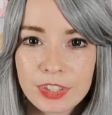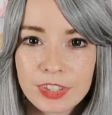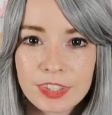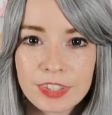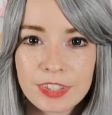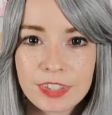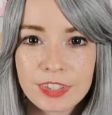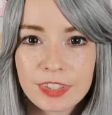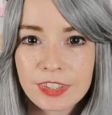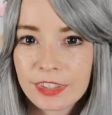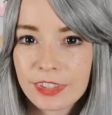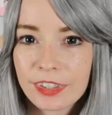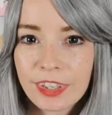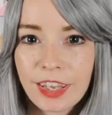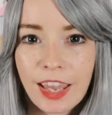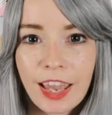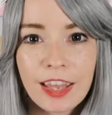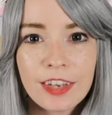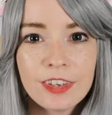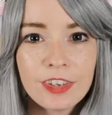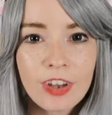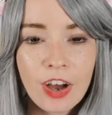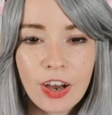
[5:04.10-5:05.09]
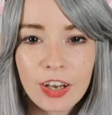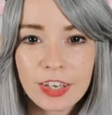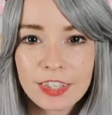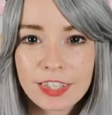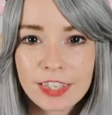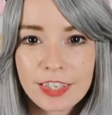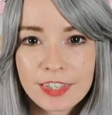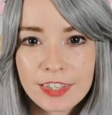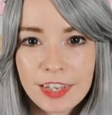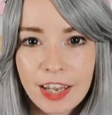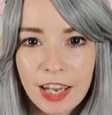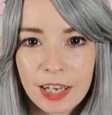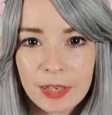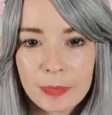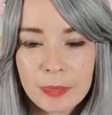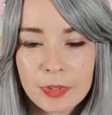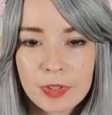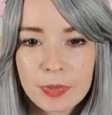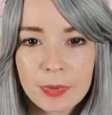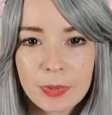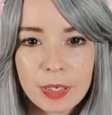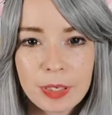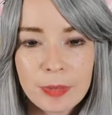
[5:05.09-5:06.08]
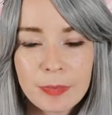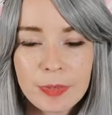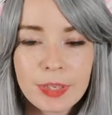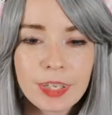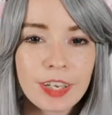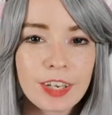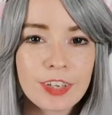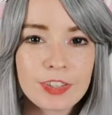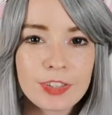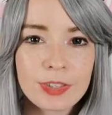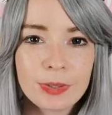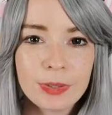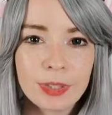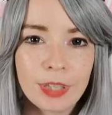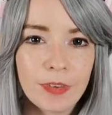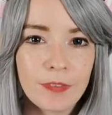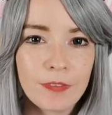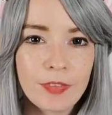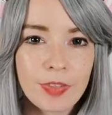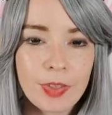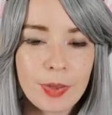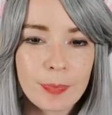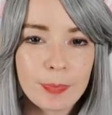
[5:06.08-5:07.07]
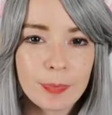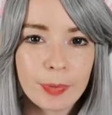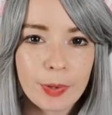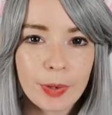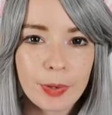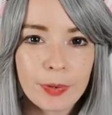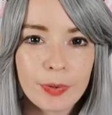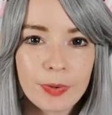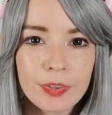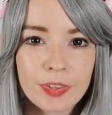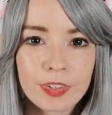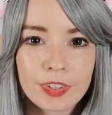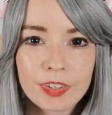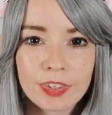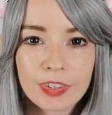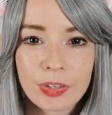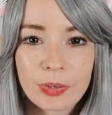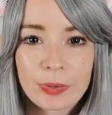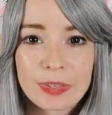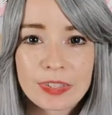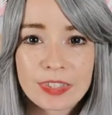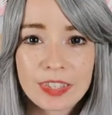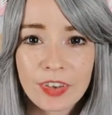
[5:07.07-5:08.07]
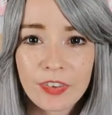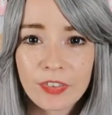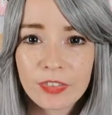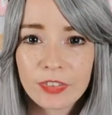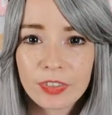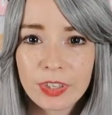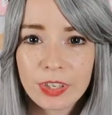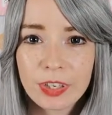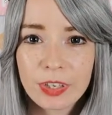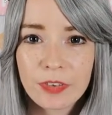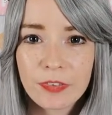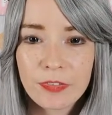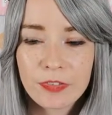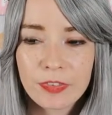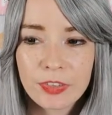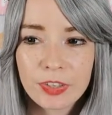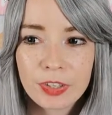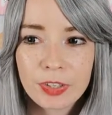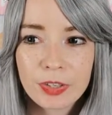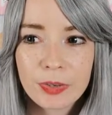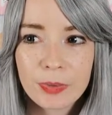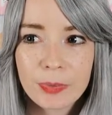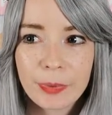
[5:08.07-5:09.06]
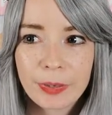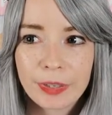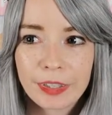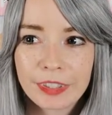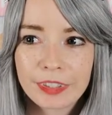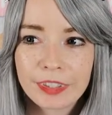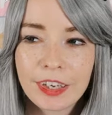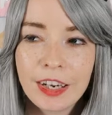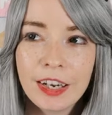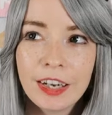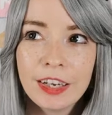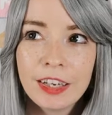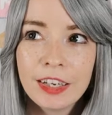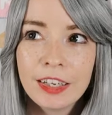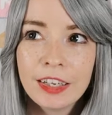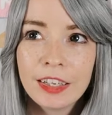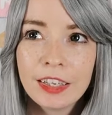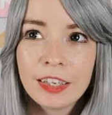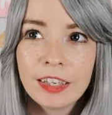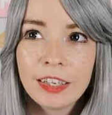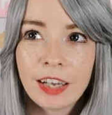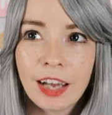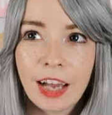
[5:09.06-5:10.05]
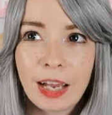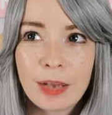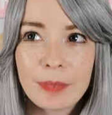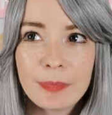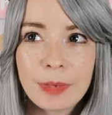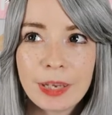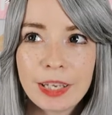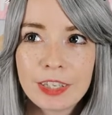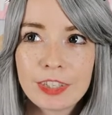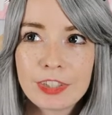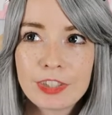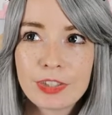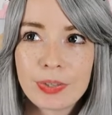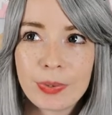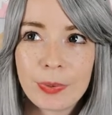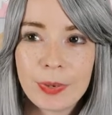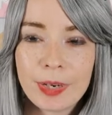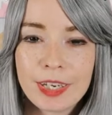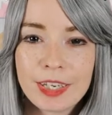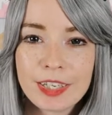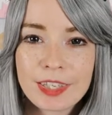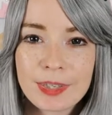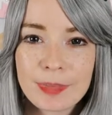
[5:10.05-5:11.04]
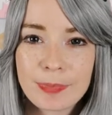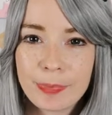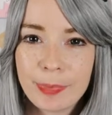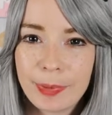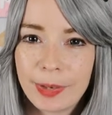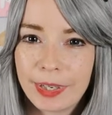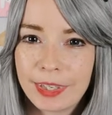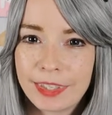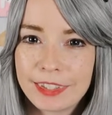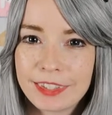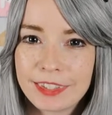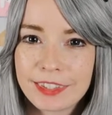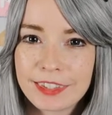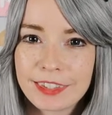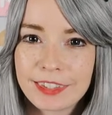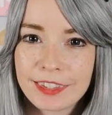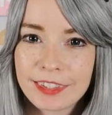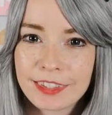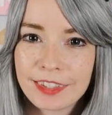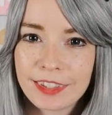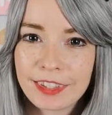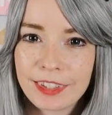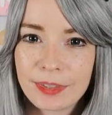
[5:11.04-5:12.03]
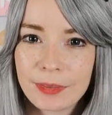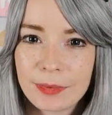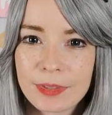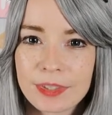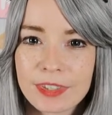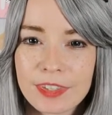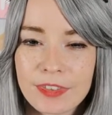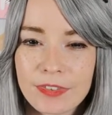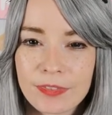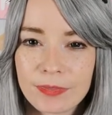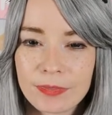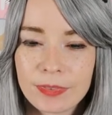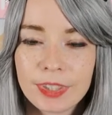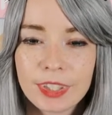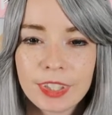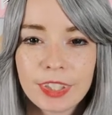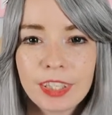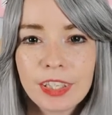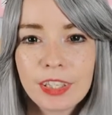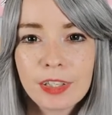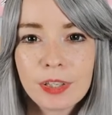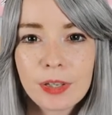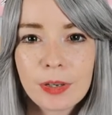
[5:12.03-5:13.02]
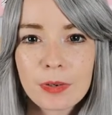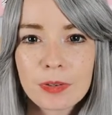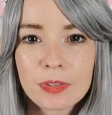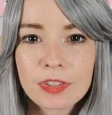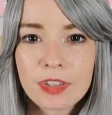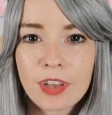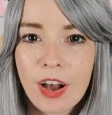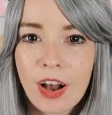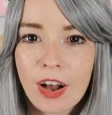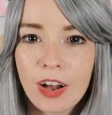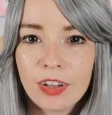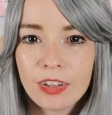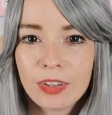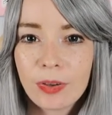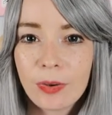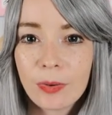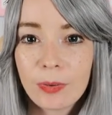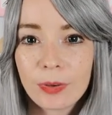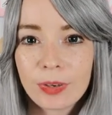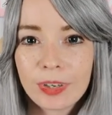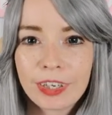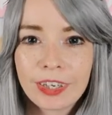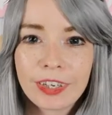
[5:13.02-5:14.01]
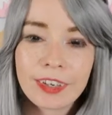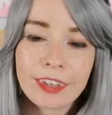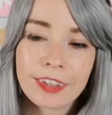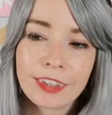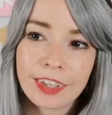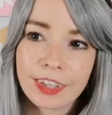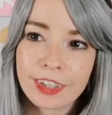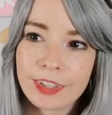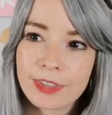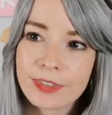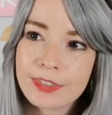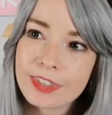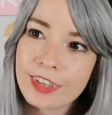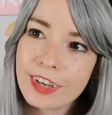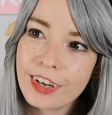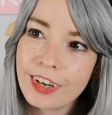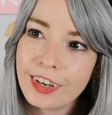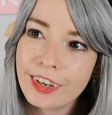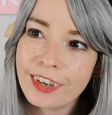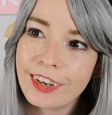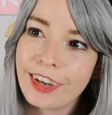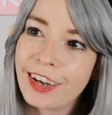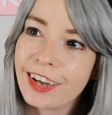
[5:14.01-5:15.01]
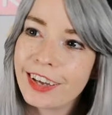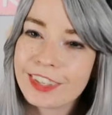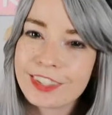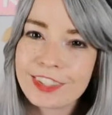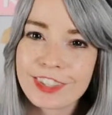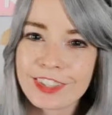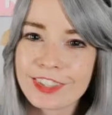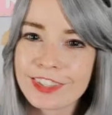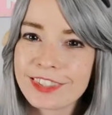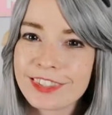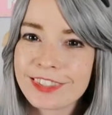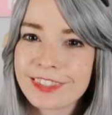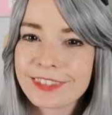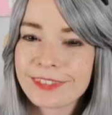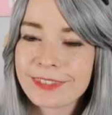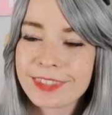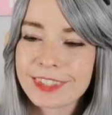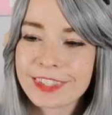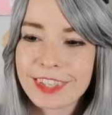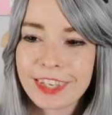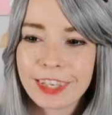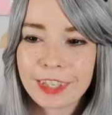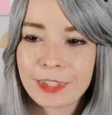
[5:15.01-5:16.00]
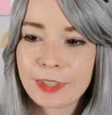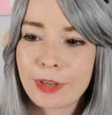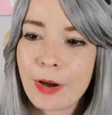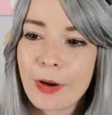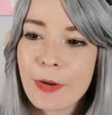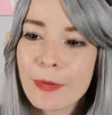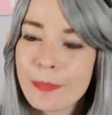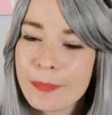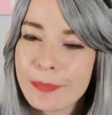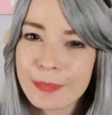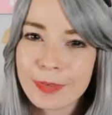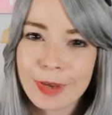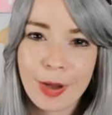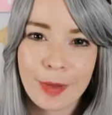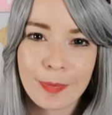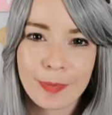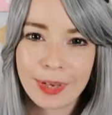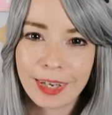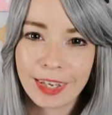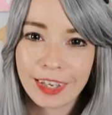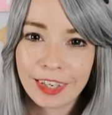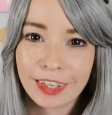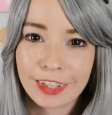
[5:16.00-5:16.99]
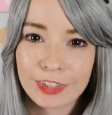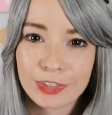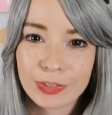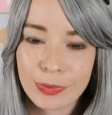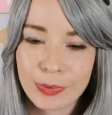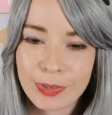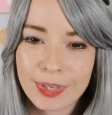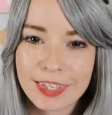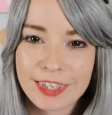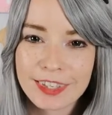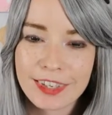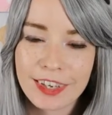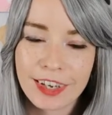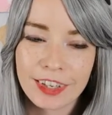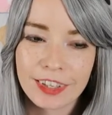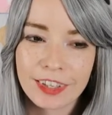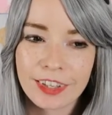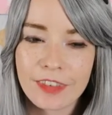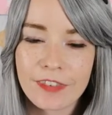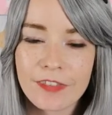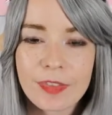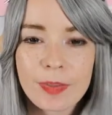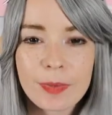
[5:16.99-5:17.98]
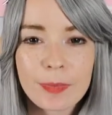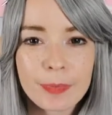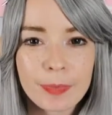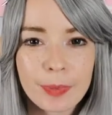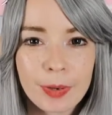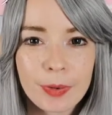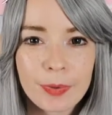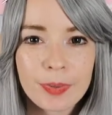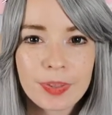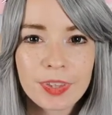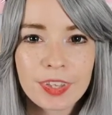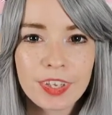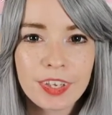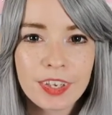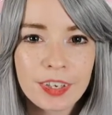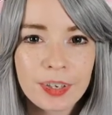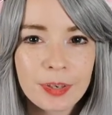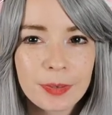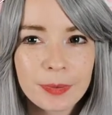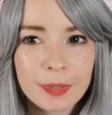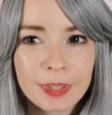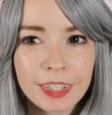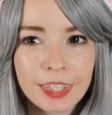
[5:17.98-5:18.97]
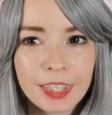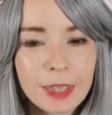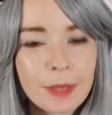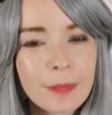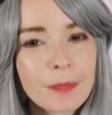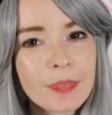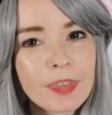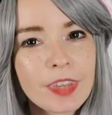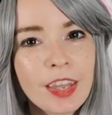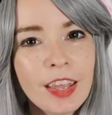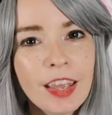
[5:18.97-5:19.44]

just cannot decide between because you love them both? There's definitely a few where I made a choice, but it was a really close call, or like you saw, I just was like, nope, not making a choice. I love them both equally.